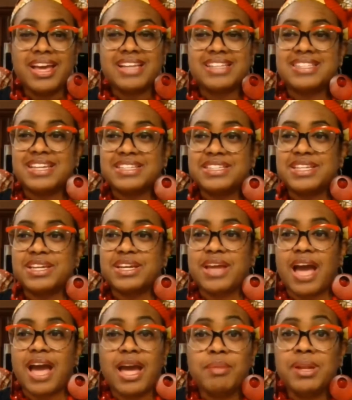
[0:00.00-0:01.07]
as they said,
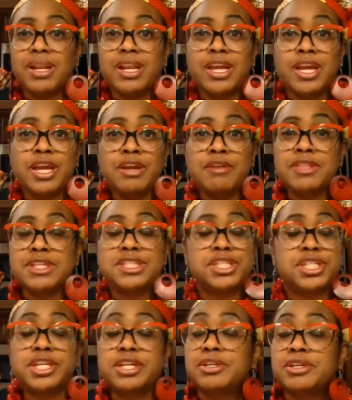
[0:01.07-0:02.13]
I believe the
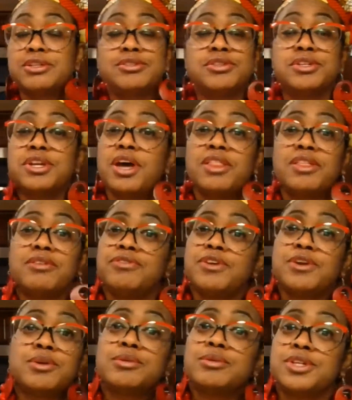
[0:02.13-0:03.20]
children are the
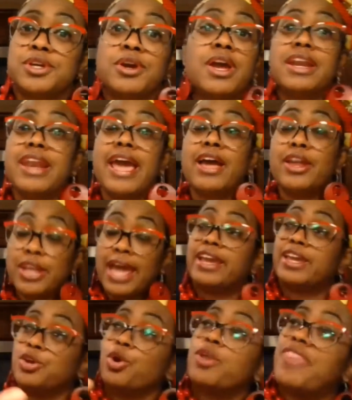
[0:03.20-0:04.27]
future. That,
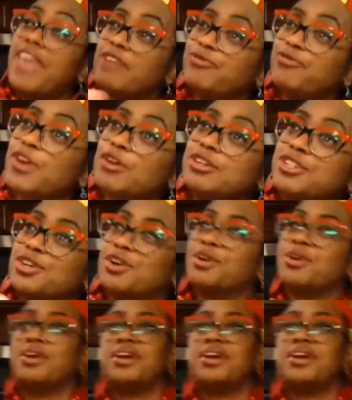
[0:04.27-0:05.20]
like, you're that future,